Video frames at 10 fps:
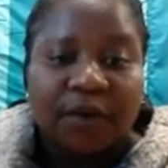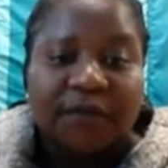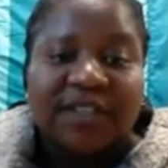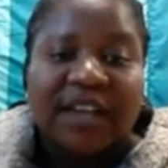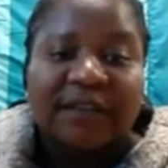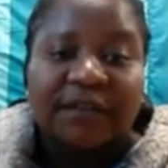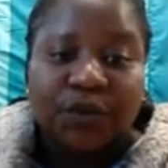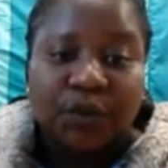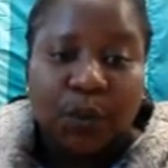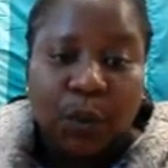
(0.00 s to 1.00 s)

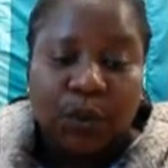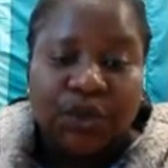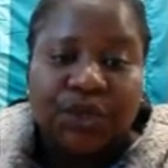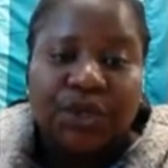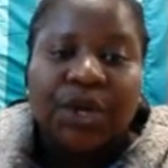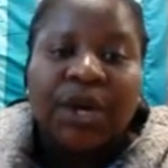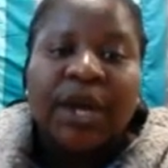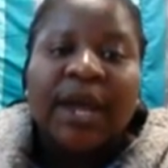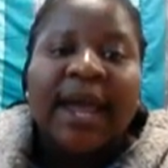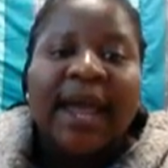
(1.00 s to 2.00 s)
surface water,
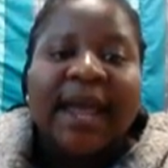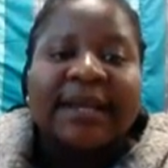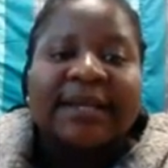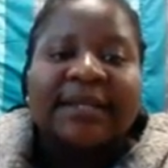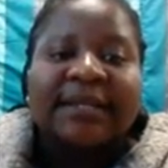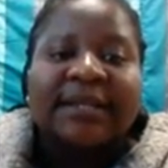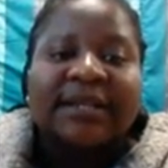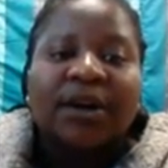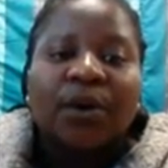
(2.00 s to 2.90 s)
and